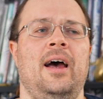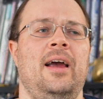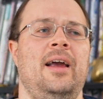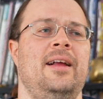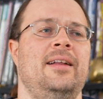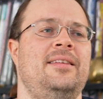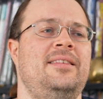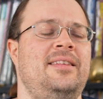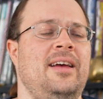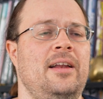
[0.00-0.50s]

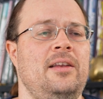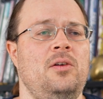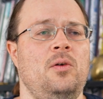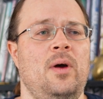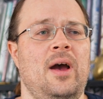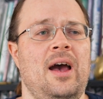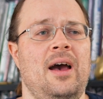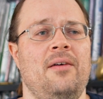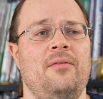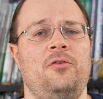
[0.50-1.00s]
Instead, you
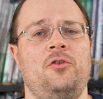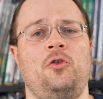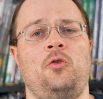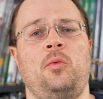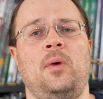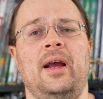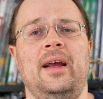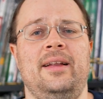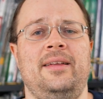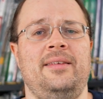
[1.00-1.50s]
have
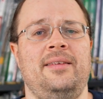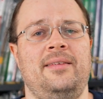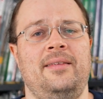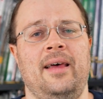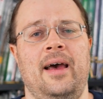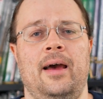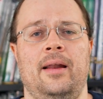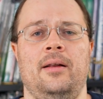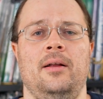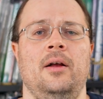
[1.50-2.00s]
traits
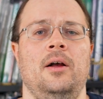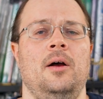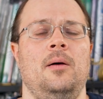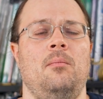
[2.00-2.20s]
that